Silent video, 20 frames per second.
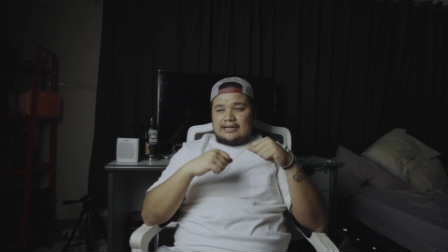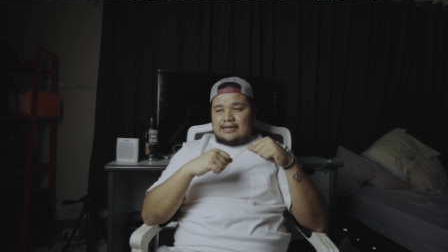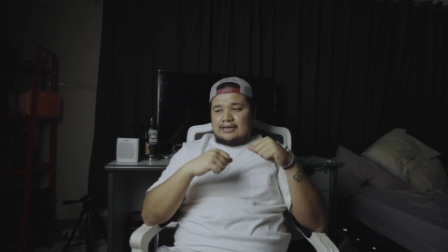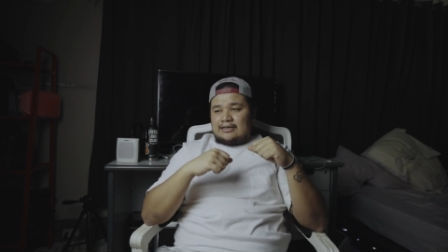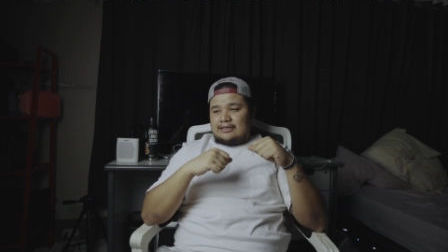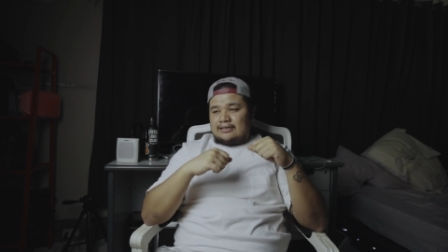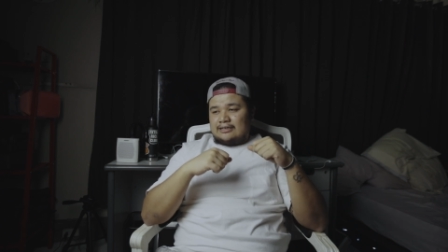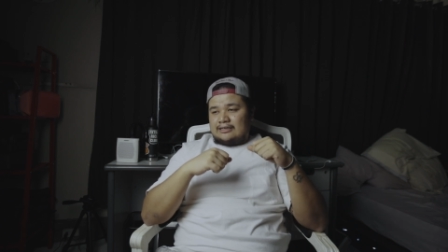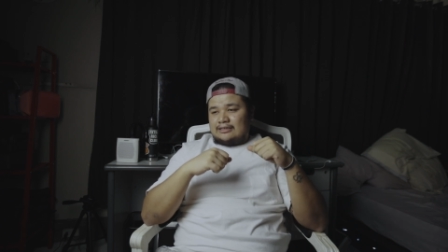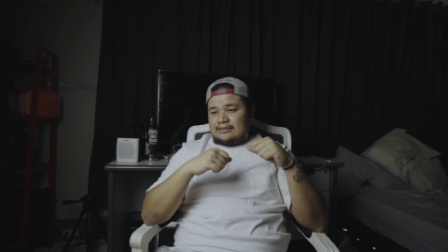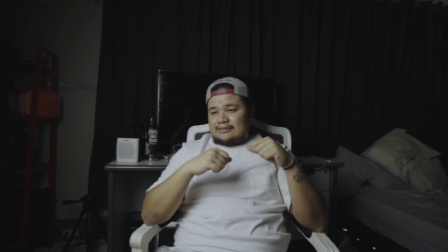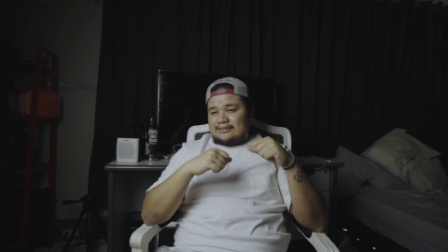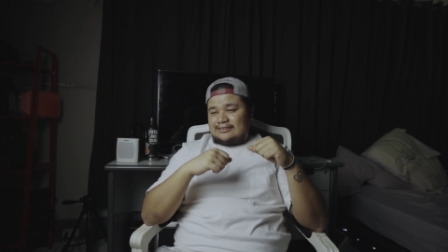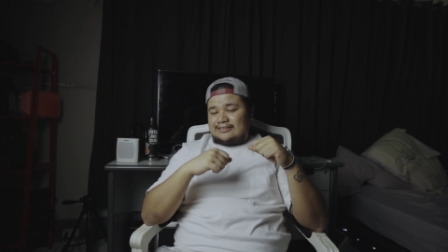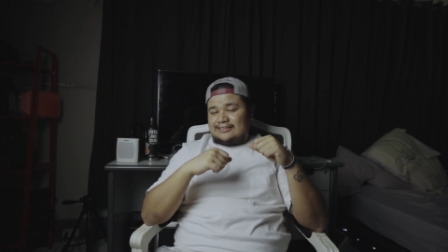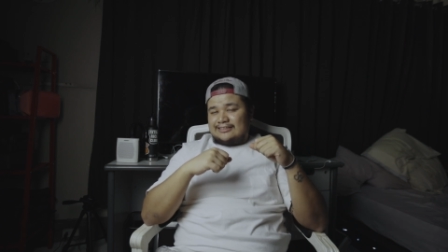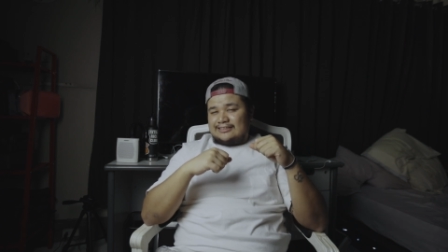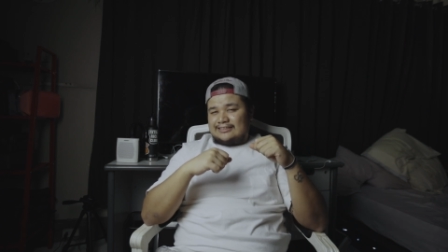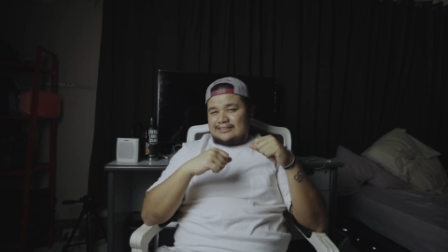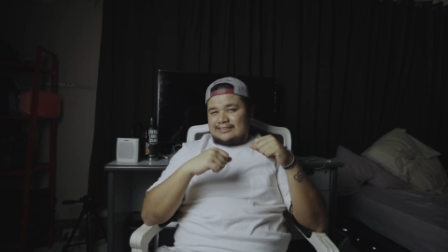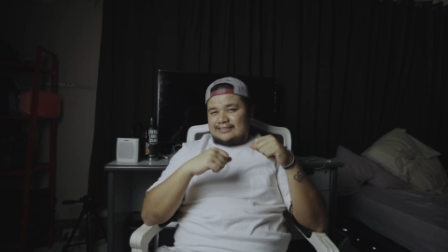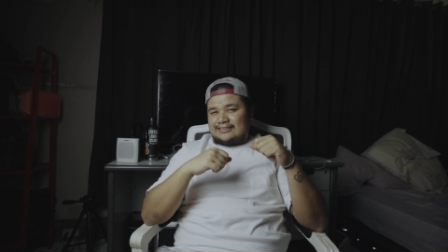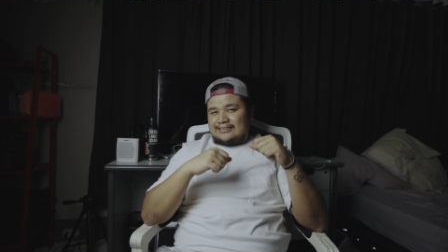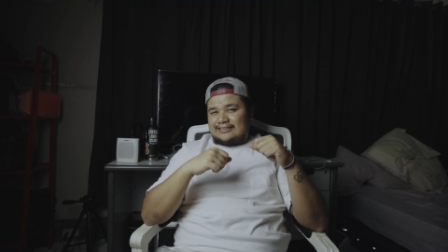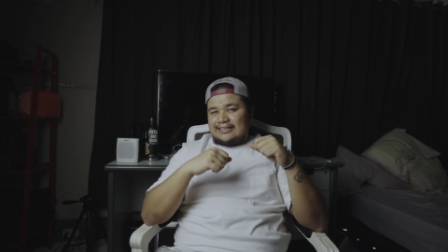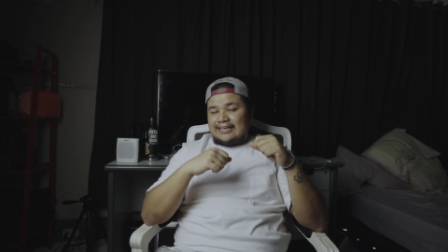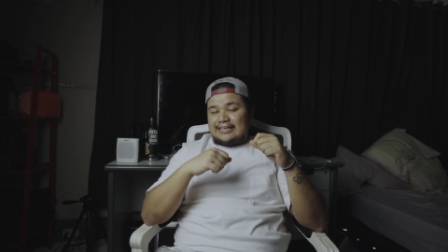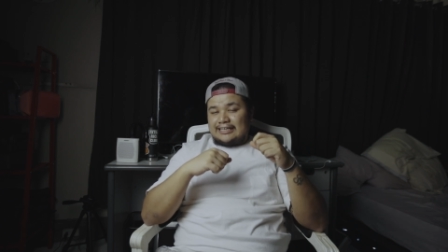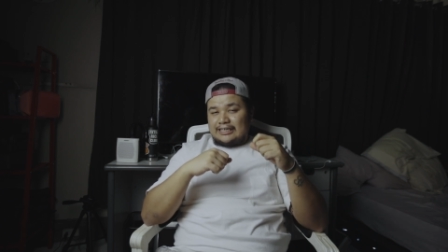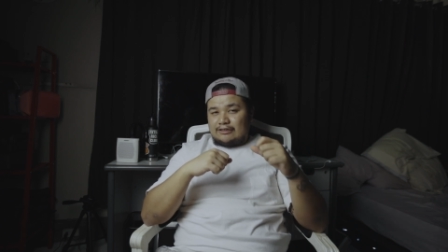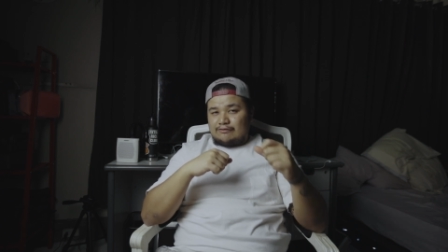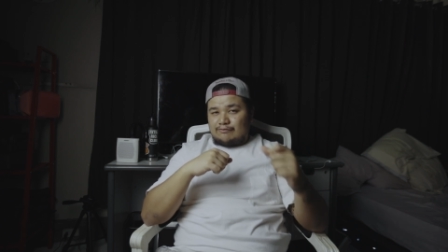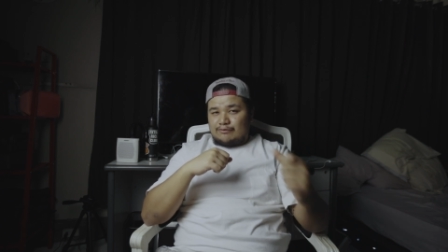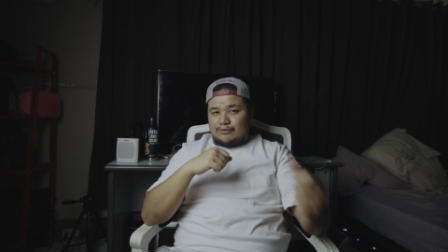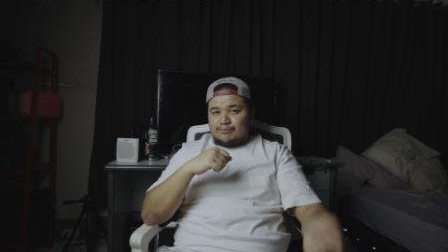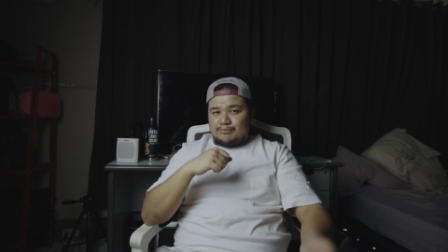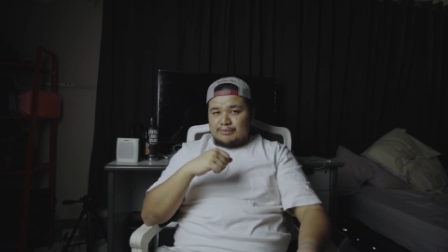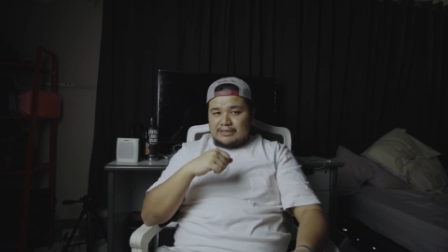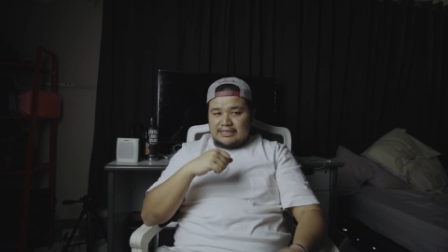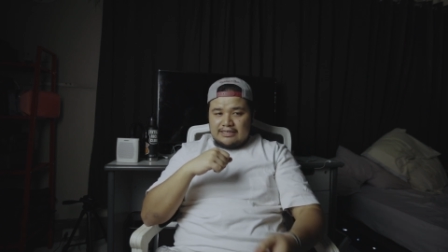Uh, take it
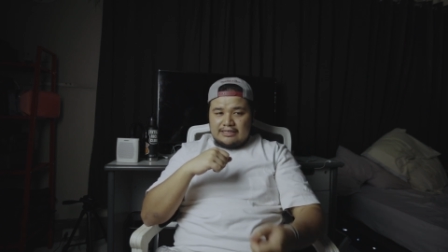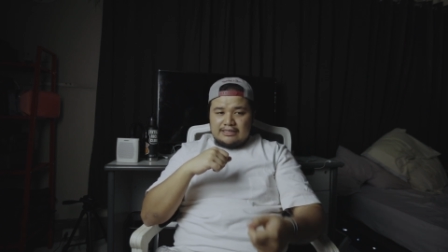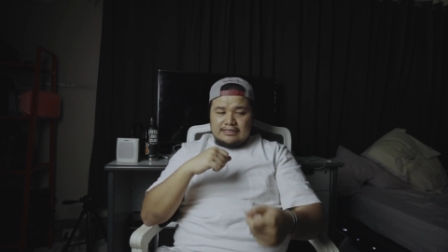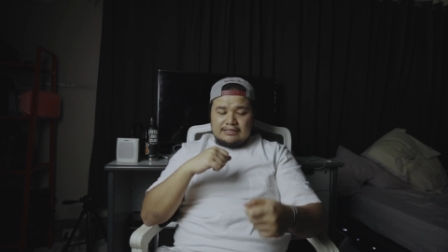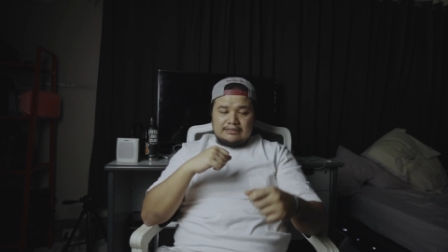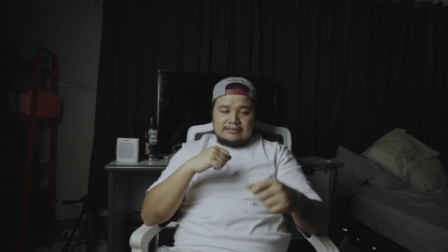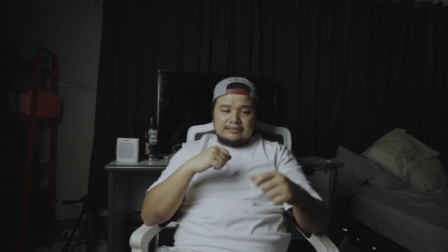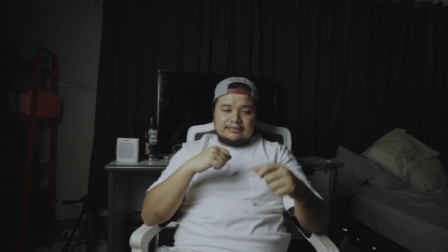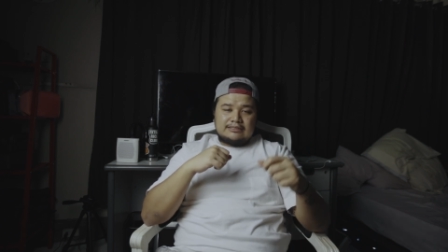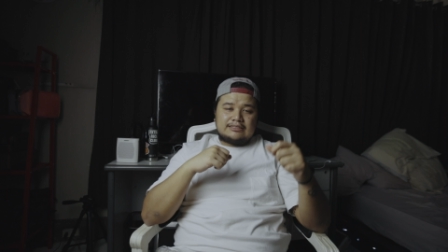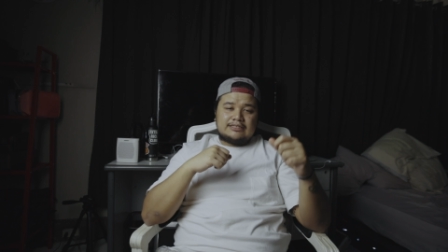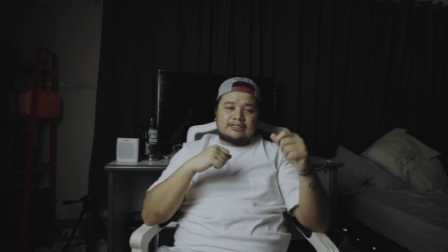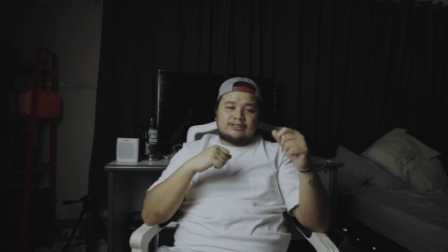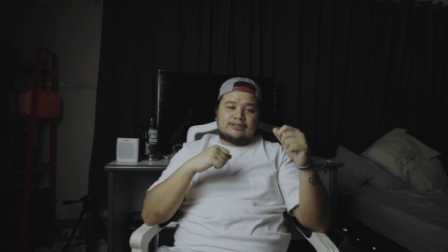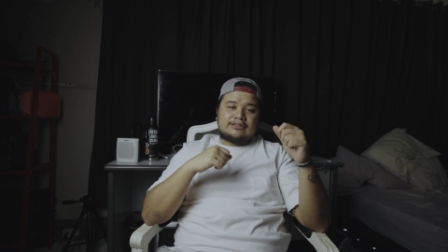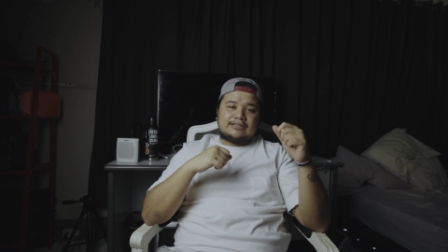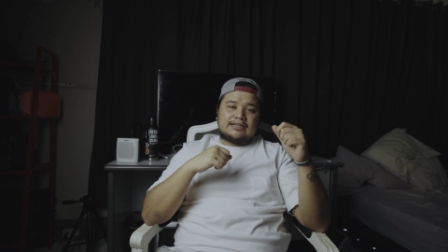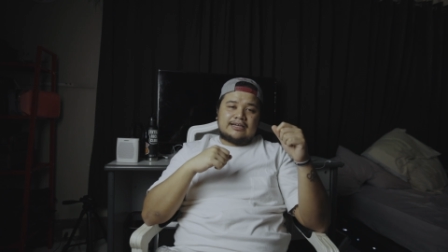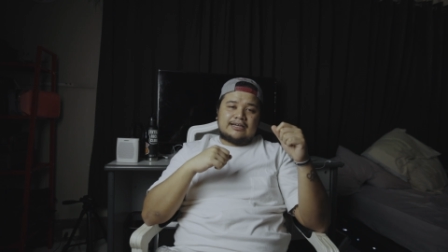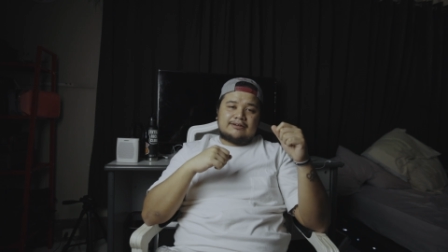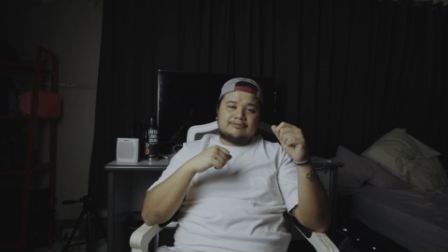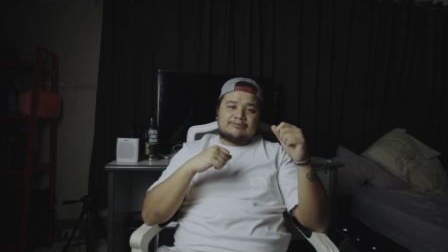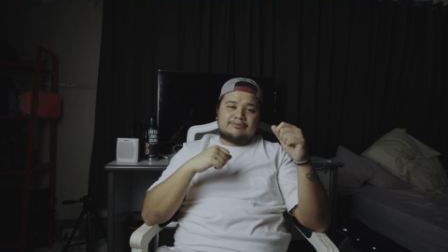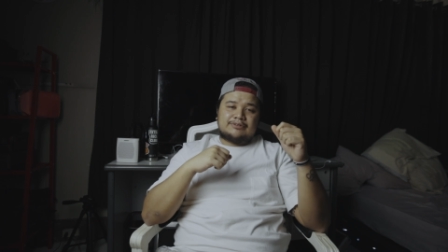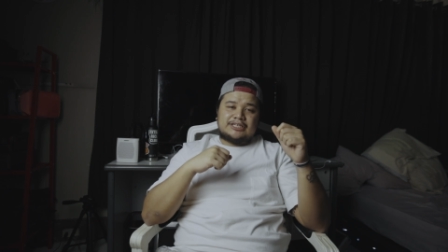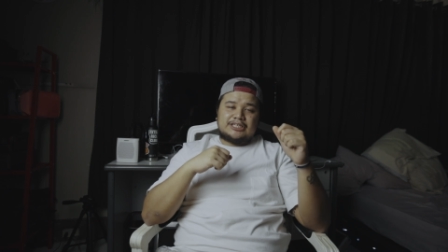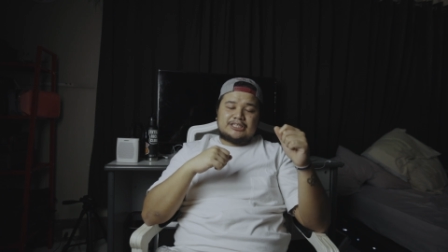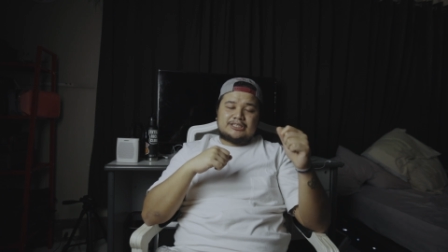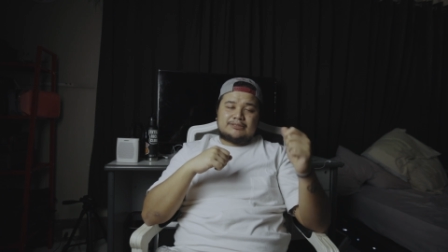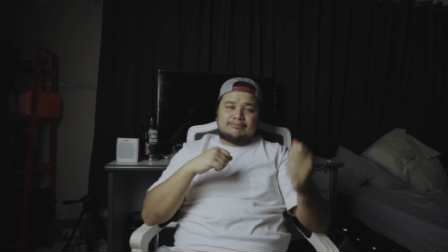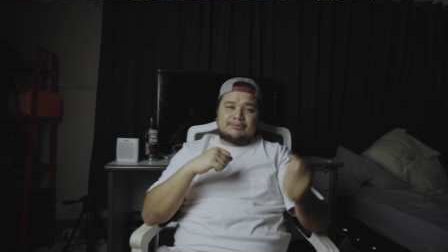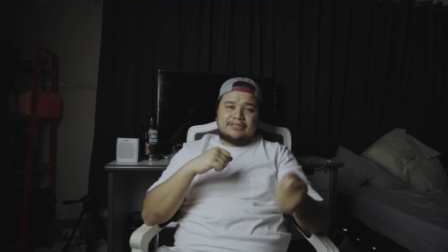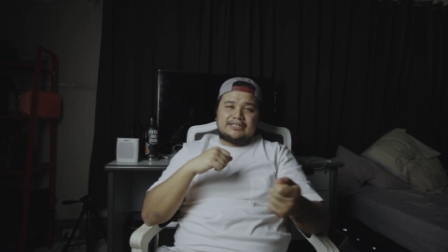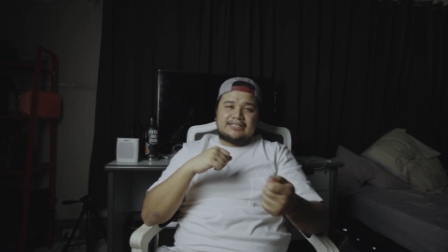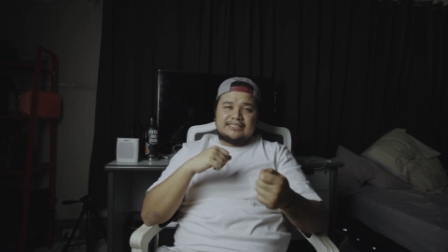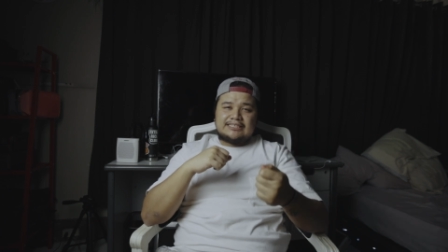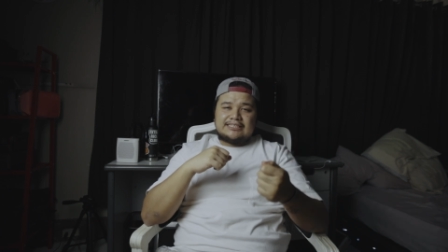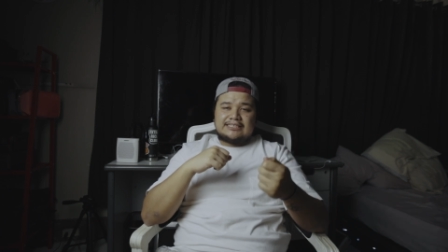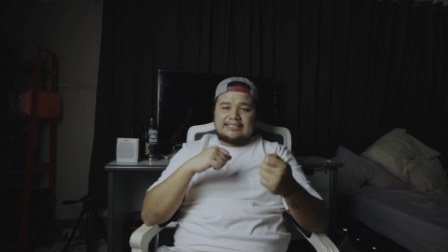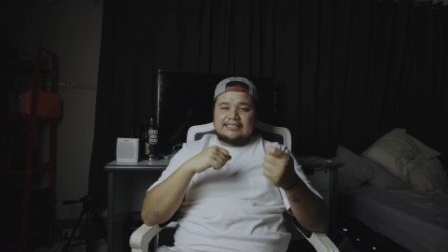from me, we
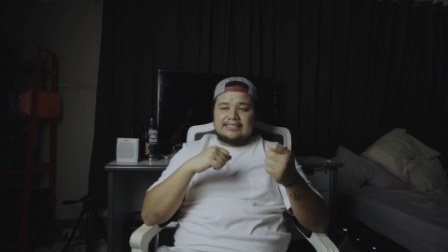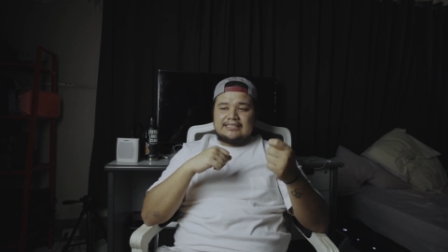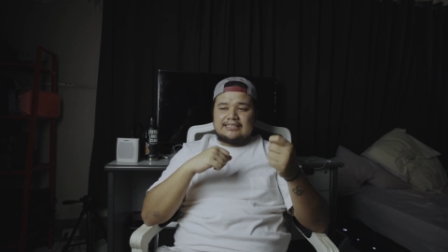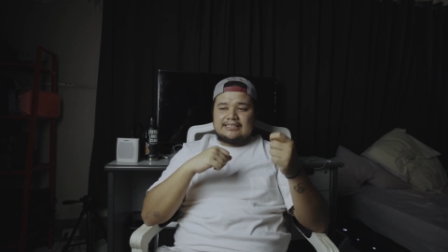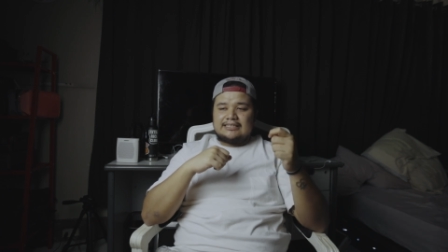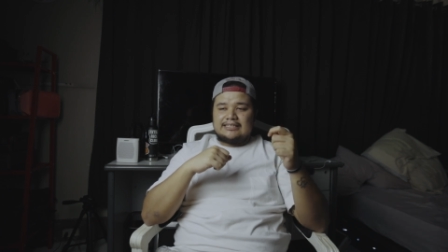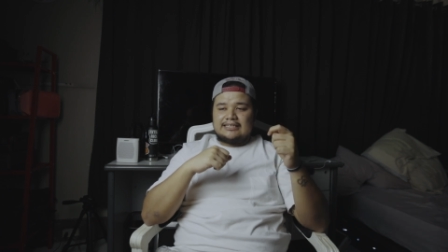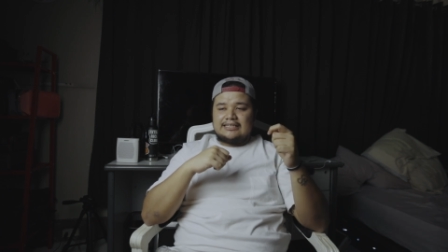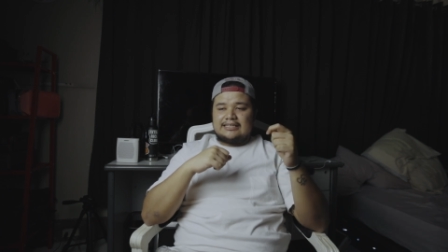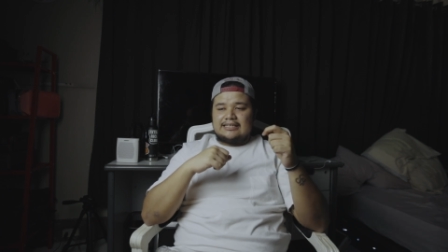experienced it.